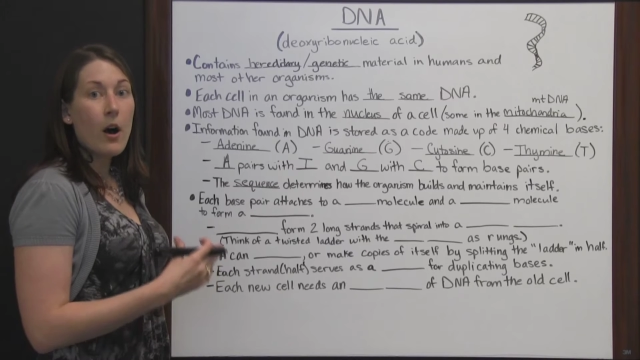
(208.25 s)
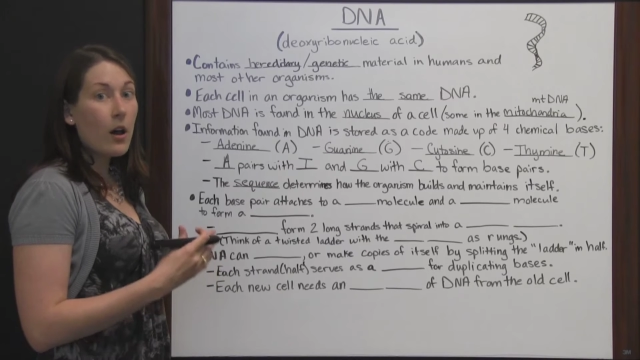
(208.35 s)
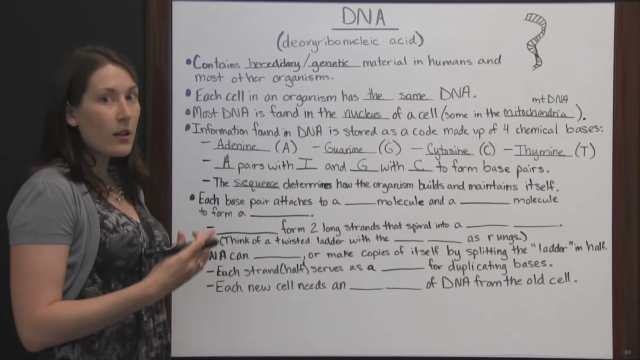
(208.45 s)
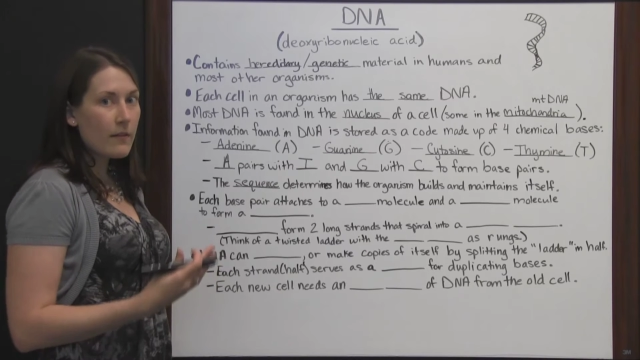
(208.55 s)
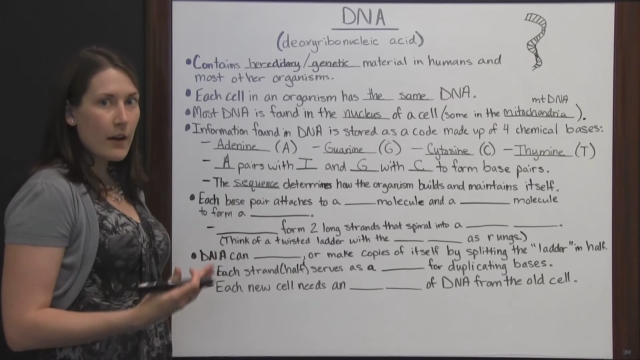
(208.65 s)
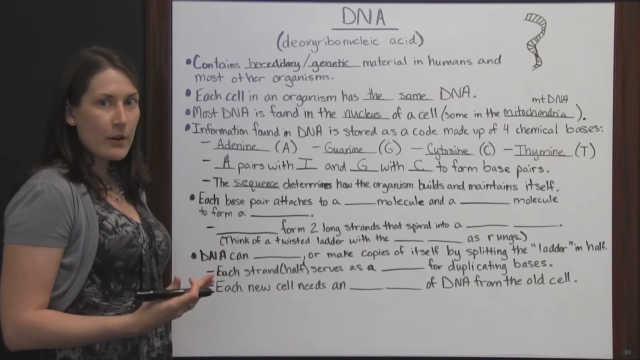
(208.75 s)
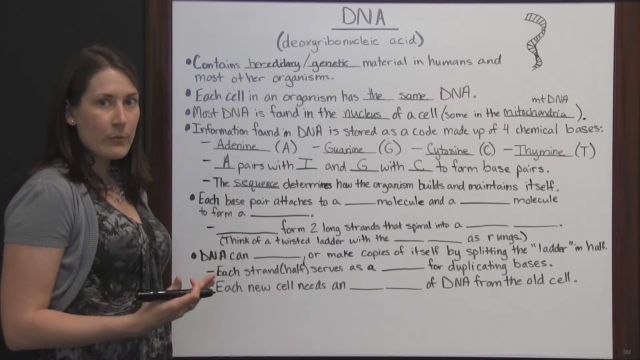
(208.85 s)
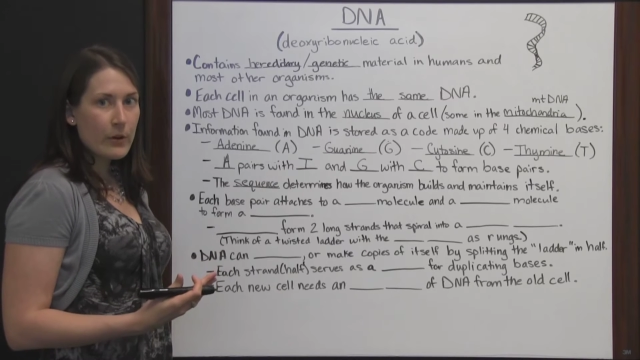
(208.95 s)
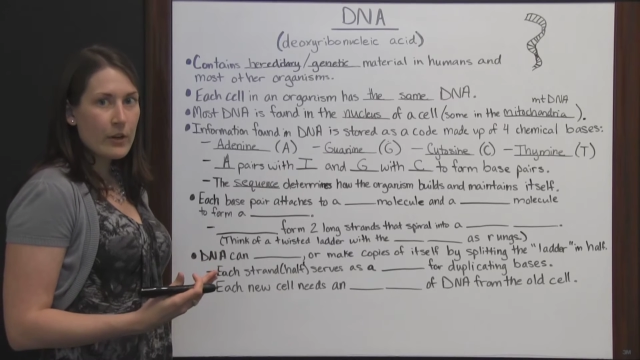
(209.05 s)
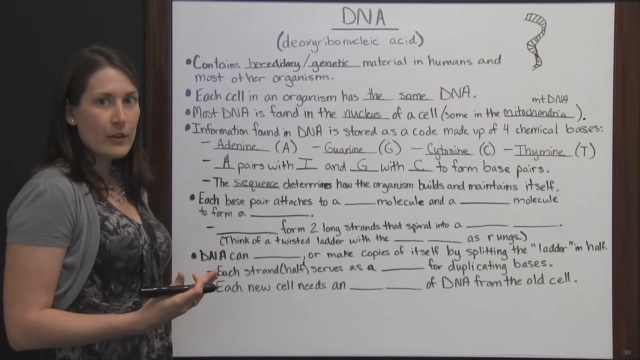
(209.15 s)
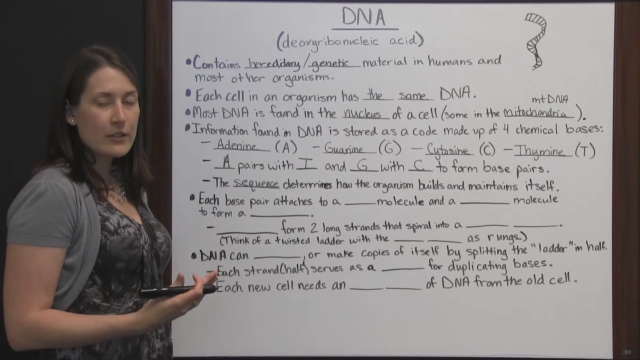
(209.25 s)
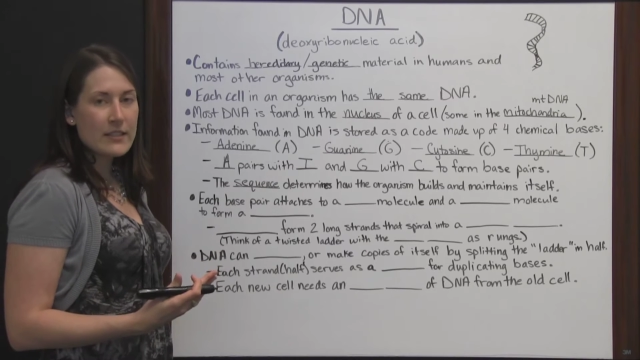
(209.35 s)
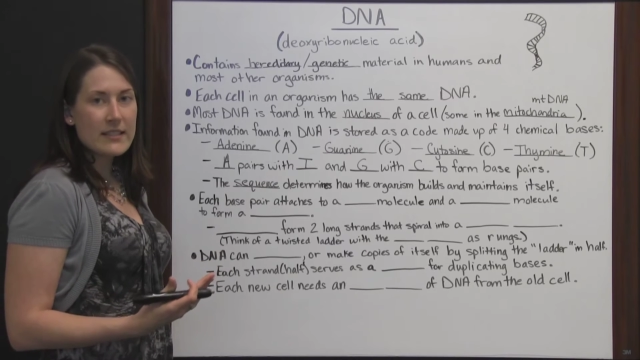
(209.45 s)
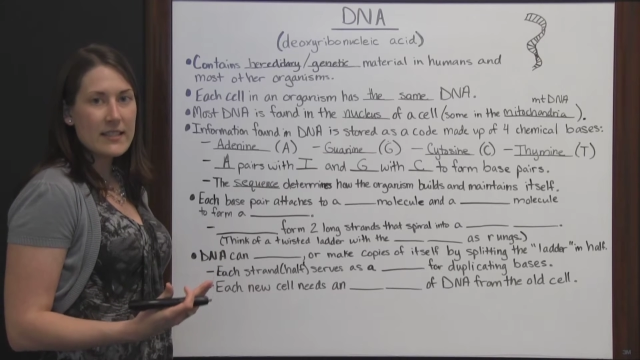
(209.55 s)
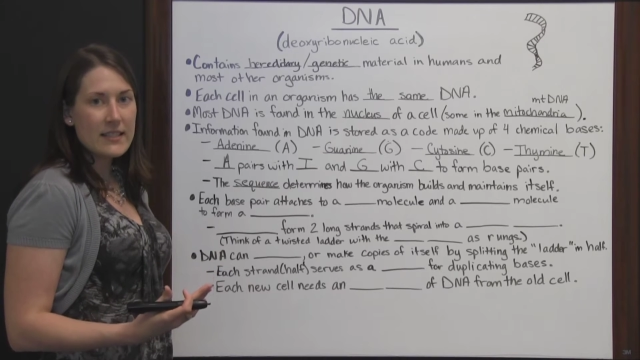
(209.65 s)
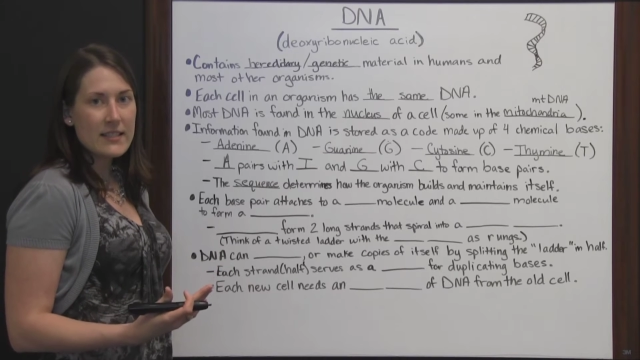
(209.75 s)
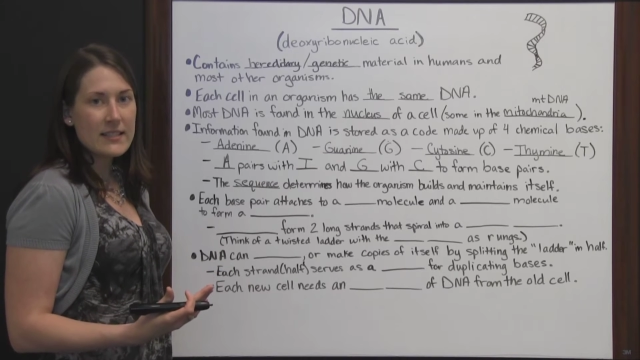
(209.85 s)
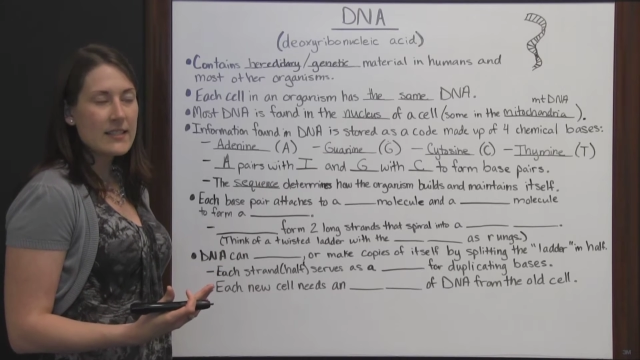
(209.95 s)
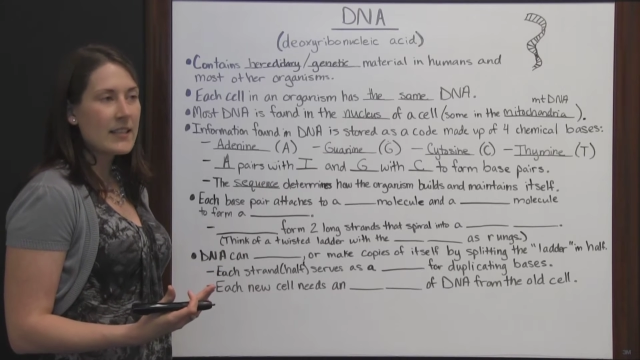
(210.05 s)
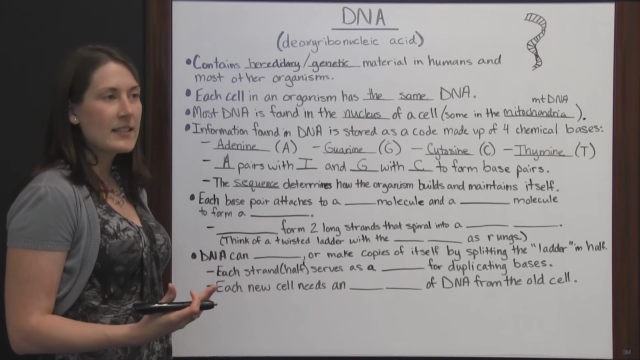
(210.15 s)
all of our words and
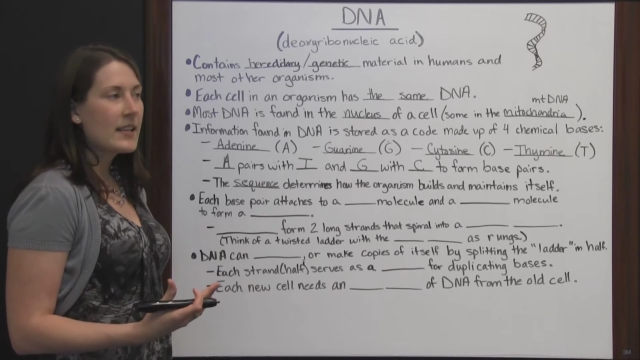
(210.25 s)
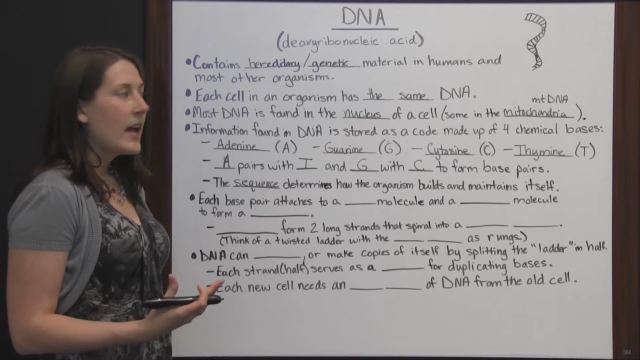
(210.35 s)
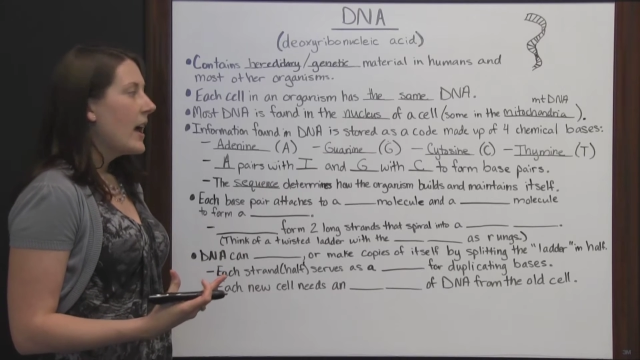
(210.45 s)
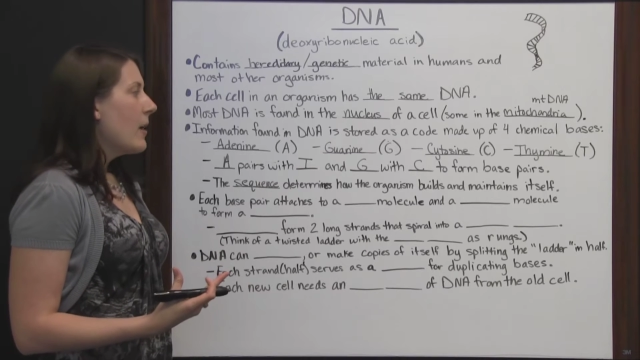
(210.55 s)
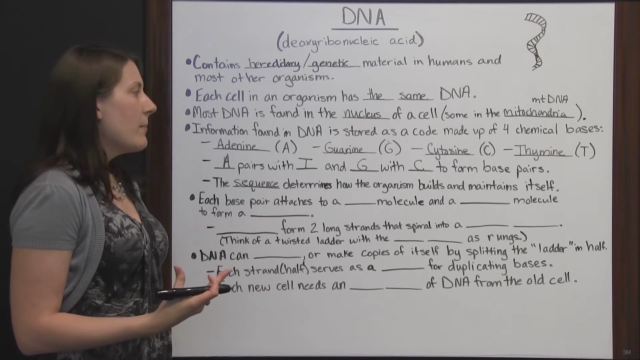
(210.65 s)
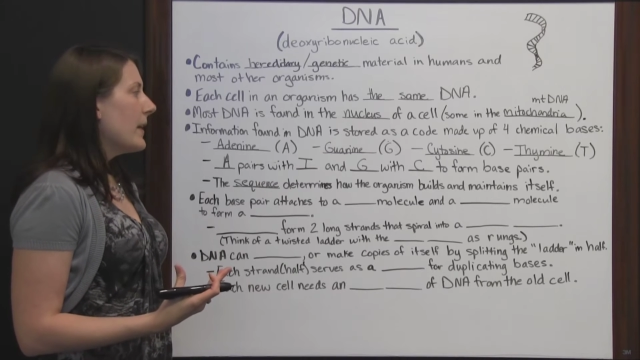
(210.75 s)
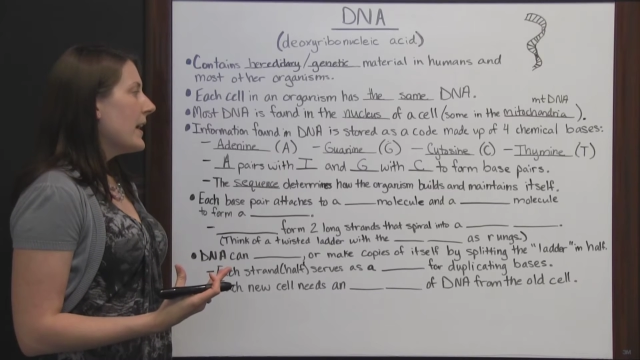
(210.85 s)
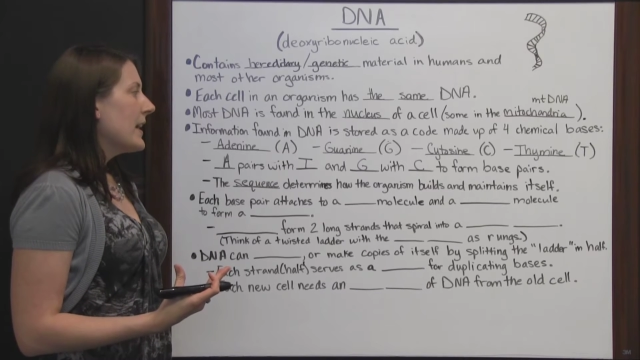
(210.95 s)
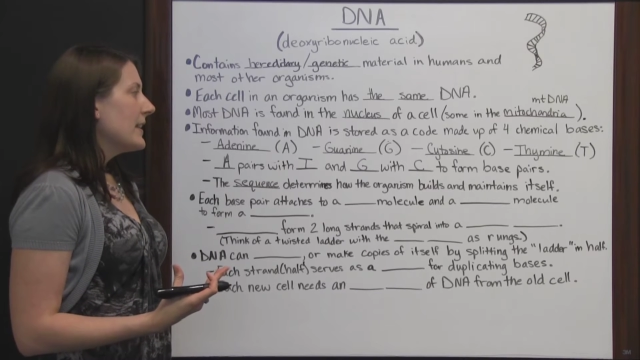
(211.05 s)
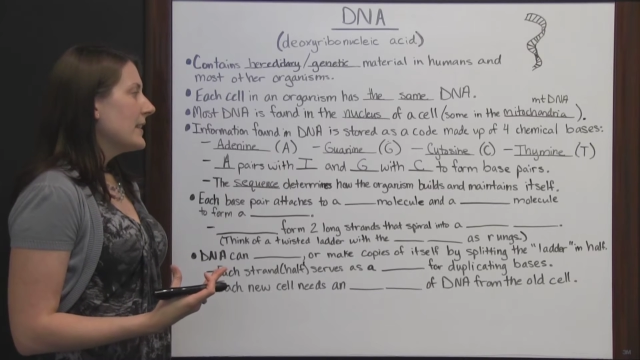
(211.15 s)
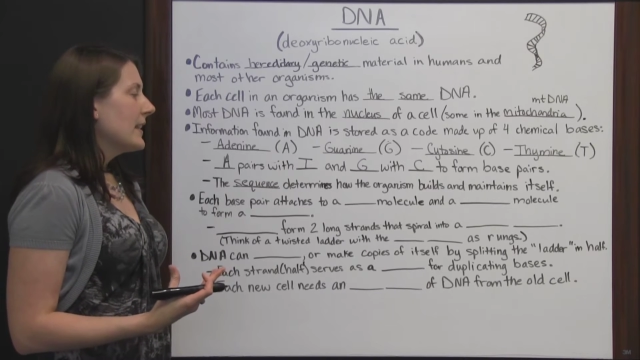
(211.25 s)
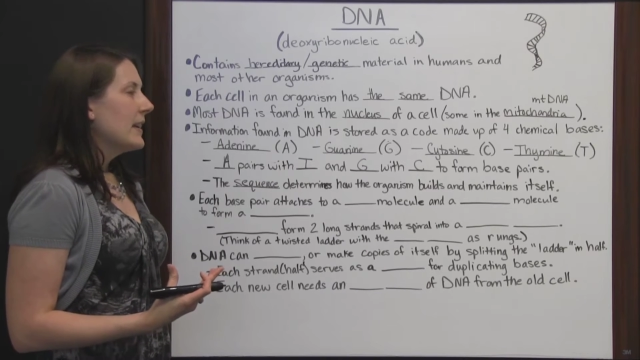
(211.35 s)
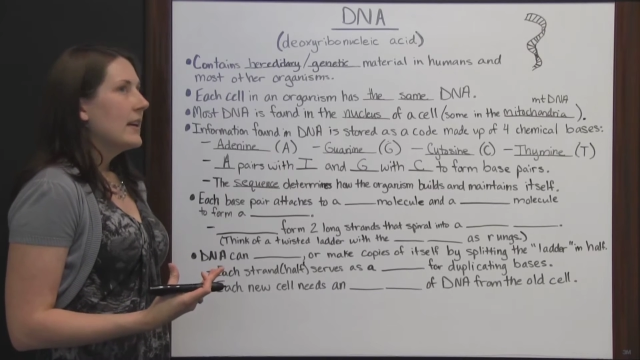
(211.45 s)
sentences, but